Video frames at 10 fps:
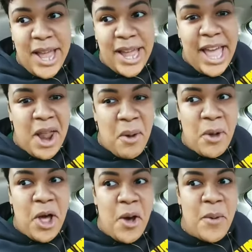I got on
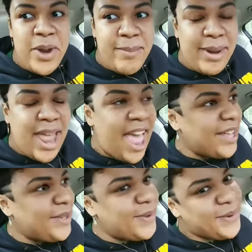gold and black.
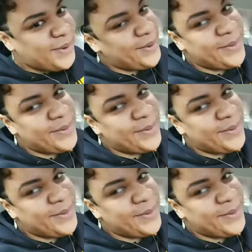Ooh.